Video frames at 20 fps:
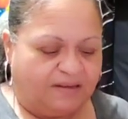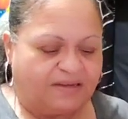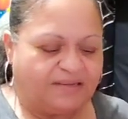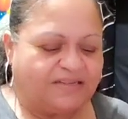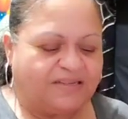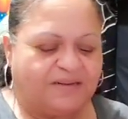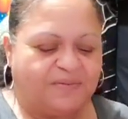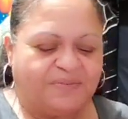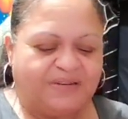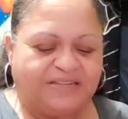
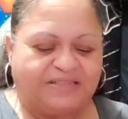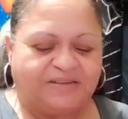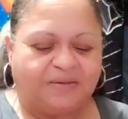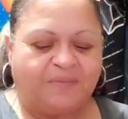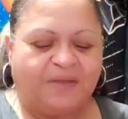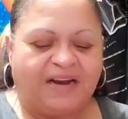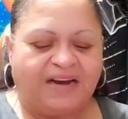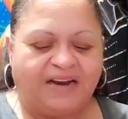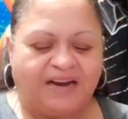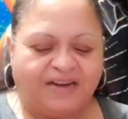This could be
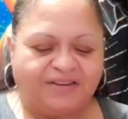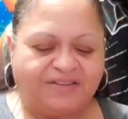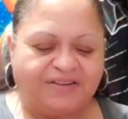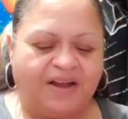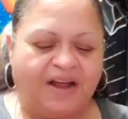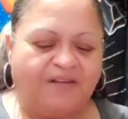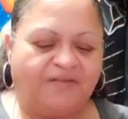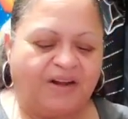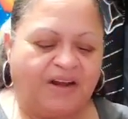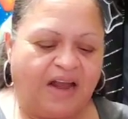somebody that
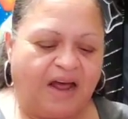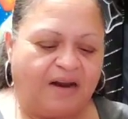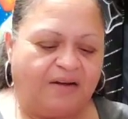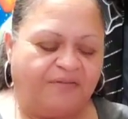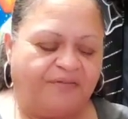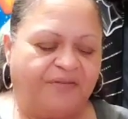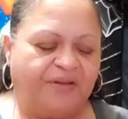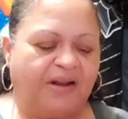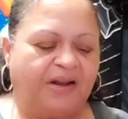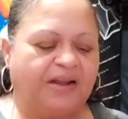you have a lot
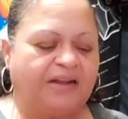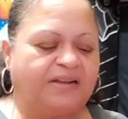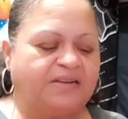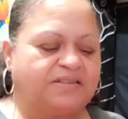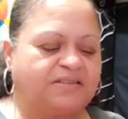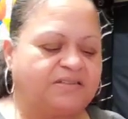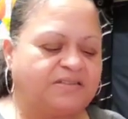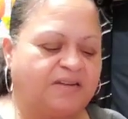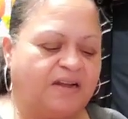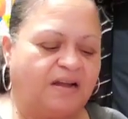of
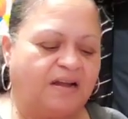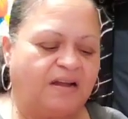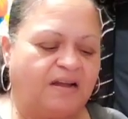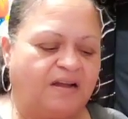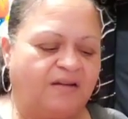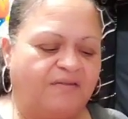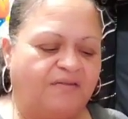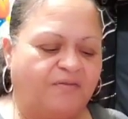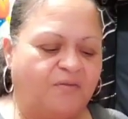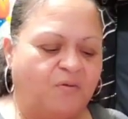feelings
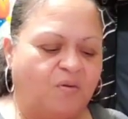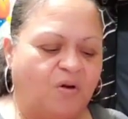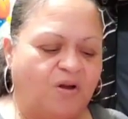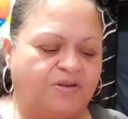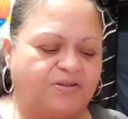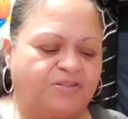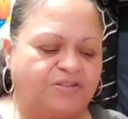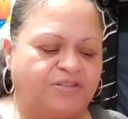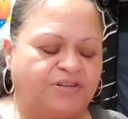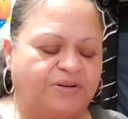uh,
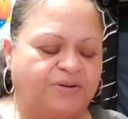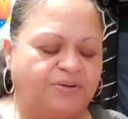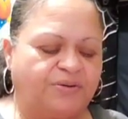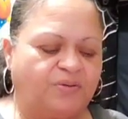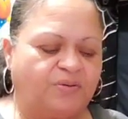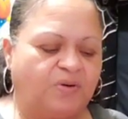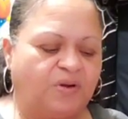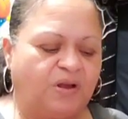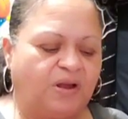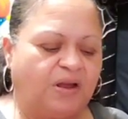for,
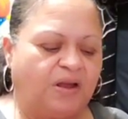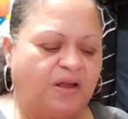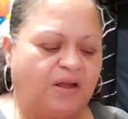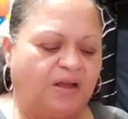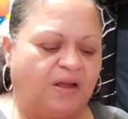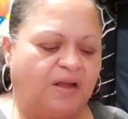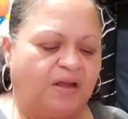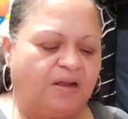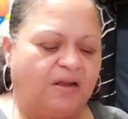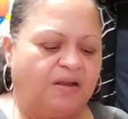too.
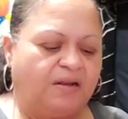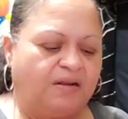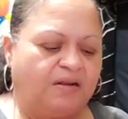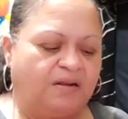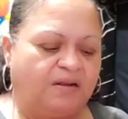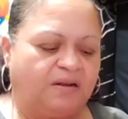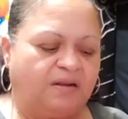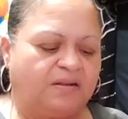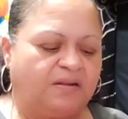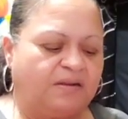
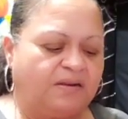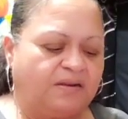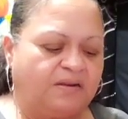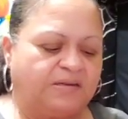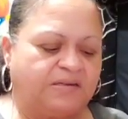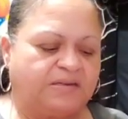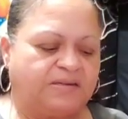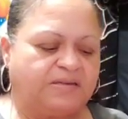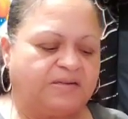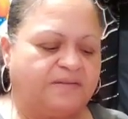Look at
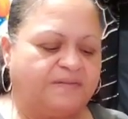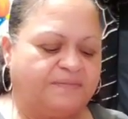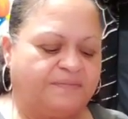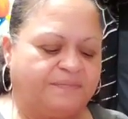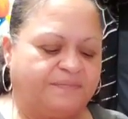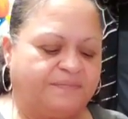this.